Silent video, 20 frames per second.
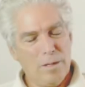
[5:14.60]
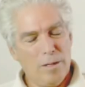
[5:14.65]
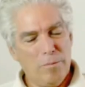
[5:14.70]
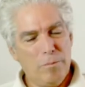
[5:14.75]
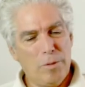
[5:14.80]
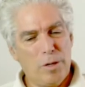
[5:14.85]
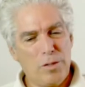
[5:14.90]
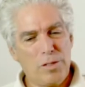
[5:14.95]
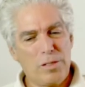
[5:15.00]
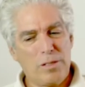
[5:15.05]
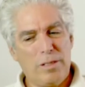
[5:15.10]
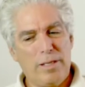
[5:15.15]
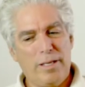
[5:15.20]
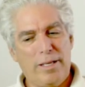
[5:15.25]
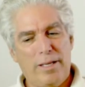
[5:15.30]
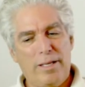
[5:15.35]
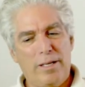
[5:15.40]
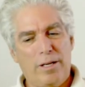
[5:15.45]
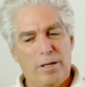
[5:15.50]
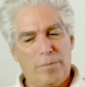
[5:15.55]

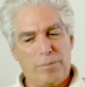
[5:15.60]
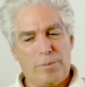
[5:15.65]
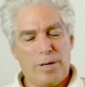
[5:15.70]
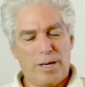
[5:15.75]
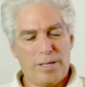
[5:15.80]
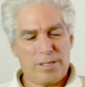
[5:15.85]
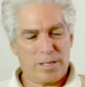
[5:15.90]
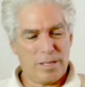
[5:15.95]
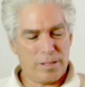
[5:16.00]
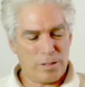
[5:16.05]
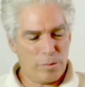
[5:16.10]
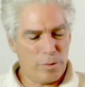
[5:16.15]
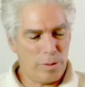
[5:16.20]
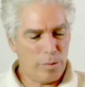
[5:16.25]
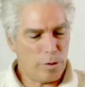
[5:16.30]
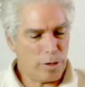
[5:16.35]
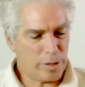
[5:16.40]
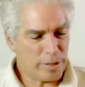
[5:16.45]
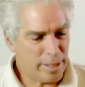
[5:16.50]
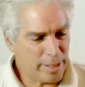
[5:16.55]
Mostly in our process, we
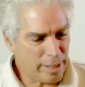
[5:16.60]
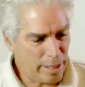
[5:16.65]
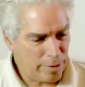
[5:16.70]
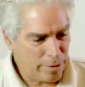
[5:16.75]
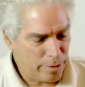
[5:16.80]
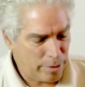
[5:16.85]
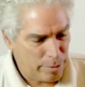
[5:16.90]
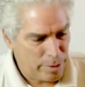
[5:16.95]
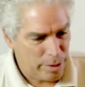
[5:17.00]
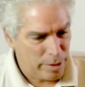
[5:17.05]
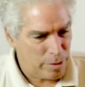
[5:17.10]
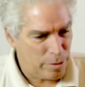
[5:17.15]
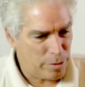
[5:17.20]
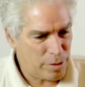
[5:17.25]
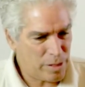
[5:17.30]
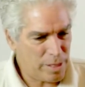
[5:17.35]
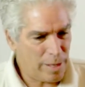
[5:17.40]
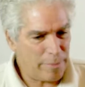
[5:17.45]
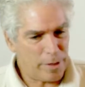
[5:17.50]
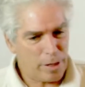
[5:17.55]
work together, we do
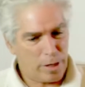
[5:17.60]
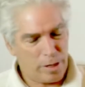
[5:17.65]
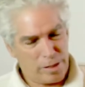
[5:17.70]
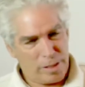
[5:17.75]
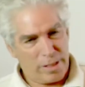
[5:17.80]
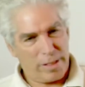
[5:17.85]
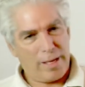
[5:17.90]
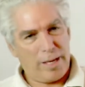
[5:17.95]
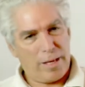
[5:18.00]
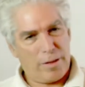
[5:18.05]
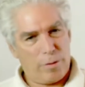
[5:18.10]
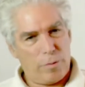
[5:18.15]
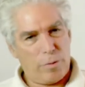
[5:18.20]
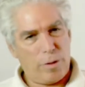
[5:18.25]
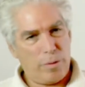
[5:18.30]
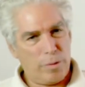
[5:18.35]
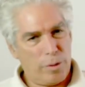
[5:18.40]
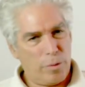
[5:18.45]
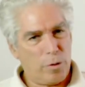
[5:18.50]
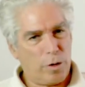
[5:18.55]
seminars together
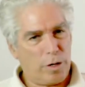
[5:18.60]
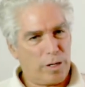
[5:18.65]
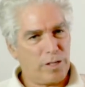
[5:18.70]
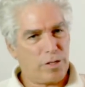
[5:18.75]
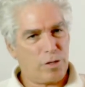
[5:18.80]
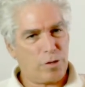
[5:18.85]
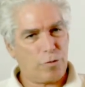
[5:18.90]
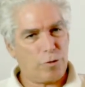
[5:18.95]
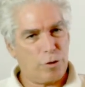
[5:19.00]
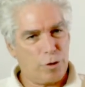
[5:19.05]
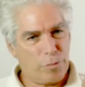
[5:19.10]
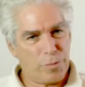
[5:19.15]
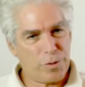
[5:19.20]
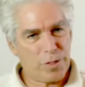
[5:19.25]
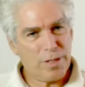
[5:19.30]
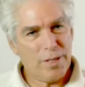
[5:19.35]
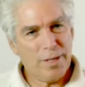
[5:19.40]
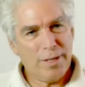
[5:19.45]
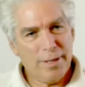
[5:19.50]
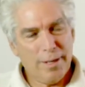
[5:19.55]
where we work as
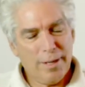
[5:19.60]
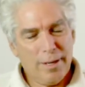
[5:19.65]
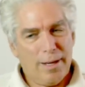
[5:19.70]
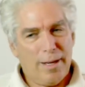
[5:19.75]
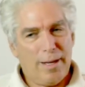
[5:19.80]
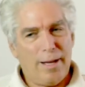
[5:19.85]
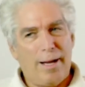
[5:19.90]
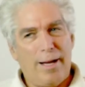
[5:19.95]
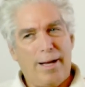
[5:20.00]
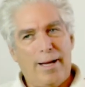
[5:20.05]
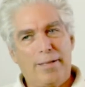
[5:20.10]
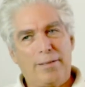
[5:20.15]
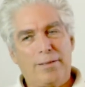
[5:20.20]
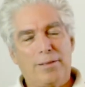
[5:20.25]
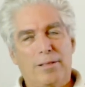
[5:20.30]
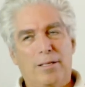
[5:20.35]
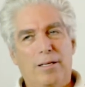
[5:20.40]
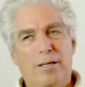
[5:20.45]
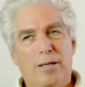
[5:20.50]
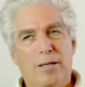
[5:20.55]
groups.
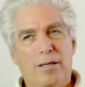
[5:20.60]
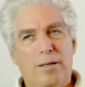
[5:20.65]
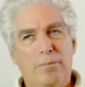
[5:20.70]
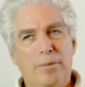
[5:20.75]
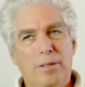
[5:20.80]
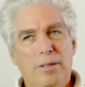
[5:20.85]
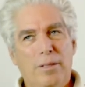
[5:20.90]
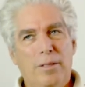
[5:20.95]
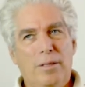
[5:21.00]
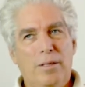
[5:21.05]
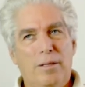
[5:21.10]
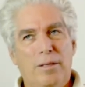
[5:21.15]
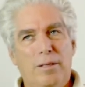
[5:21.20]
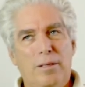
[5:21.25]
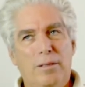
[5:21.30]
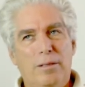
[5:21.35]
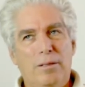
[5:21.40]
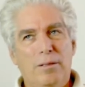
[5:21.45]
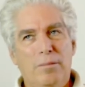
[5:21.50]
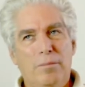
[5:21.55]
And
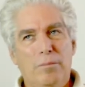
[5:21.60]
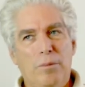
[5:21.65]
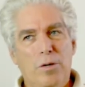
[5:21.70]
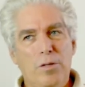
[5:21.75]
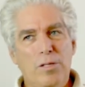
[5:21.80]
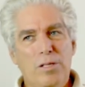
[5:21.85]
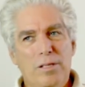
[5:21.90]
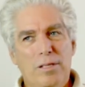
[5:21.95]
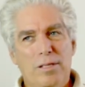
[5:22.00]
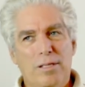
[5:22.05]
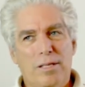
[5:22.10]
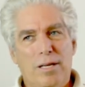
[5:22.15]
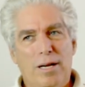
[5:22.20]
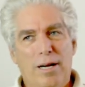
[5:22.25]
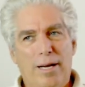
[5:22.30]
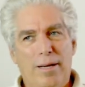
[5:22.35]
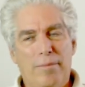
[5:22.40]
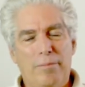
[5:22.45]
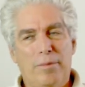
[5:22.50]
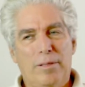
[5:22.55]
most of the
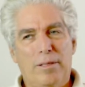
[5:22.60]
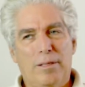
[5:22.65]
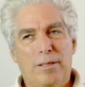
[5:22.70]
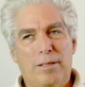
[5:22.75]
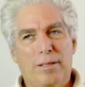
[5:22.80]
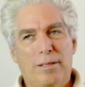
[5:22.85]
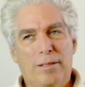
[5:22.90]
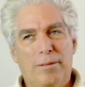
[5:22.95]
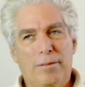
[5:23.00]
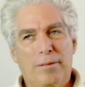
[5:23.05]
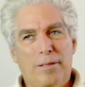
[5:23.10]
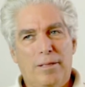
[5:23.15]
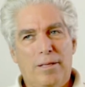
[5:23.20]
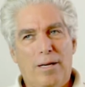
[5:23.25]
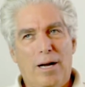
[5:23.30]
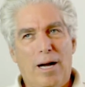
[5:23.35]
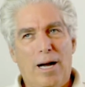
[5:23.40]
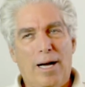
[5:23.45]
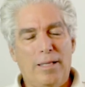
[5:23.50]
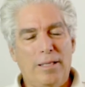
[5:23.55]
time,
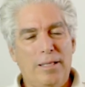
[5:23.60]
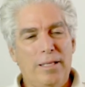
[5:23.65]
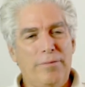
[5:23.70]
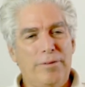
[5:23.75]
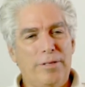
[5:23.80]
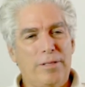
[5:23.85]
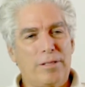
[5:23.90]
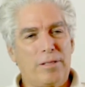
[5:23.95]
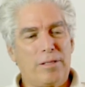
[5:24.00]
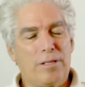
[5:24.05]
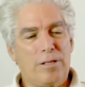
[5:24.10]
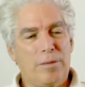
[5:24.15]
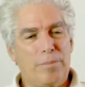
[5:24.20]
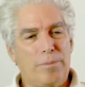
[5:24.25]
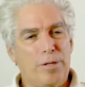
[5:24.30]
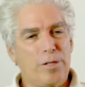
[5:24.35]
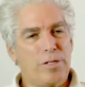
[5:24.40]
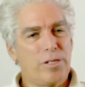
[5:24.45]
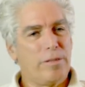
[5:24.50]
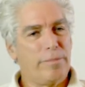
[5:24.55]
I leave it to the
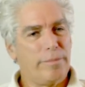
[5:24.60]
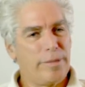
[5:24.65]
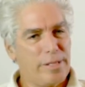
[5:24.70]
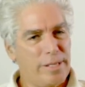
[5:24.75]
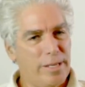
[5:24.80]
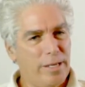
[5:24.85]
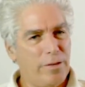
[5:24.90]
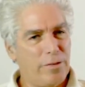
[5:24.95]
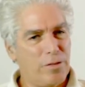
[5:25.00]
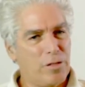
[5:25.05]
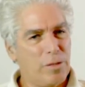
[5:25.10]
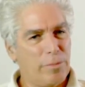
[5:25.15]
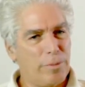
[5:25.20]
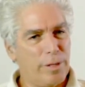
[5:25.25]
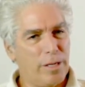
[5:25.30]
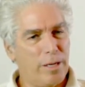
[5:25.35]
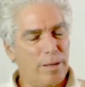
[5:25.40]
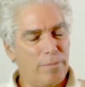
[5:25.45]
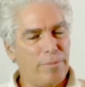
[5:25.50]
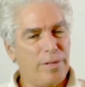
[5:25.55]
person themselves to
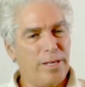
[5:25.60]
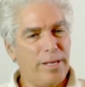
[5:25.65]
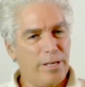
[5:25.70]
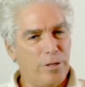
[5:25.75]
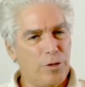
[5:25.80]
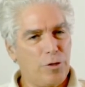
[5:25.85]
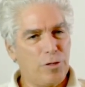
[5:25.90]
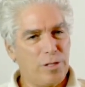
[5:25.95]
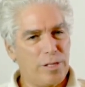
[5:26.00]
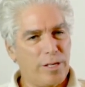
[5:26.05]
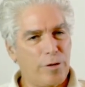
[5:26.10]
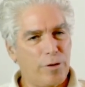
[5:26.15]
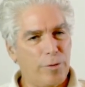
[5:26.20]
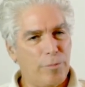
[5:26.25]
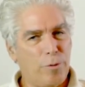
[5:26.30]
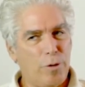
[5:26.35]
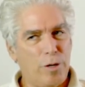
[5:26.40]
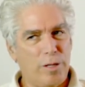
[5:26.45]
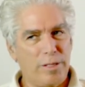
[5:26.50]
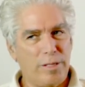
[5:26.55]
bring up the issues that are
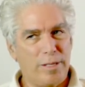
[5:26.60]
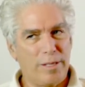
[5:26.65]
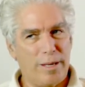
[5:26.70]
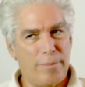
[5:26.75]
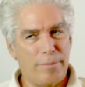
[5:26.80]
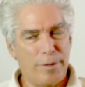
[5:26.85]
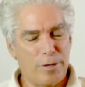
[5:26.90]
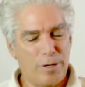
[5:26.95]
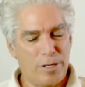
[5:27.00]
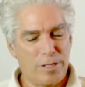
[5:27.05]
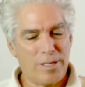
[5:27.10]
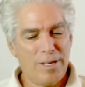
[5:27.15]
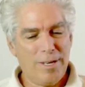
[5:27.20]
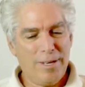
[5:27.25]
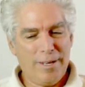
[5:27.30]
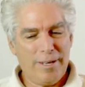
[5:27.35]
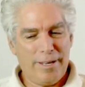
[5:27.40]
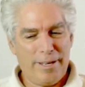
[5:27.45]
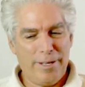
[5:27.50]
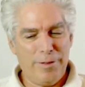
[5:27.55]
important to them. Because
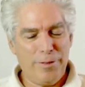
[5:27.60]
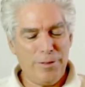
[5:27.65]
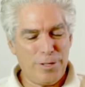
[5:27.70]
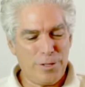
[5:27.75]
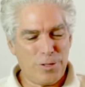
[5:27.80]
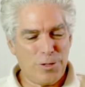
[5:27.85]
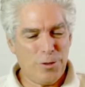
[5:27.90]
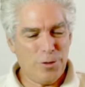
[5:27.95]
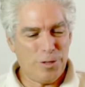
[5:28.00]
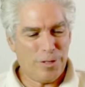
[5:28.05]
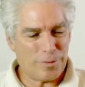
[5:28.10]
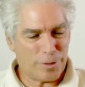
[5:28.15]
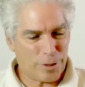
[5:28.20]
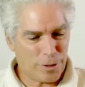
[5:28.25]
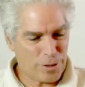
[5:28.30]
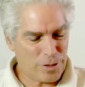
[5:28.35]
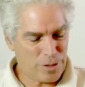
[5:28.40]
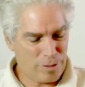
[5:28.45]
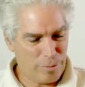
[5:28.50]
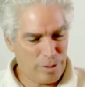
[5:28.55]
in this
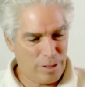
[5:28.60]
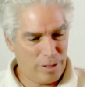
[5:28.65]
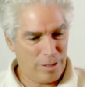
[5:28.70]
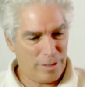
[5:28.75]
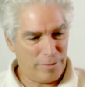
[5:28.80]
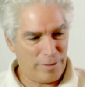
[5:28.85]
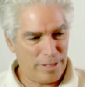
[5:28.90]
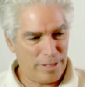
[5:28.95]
universe we live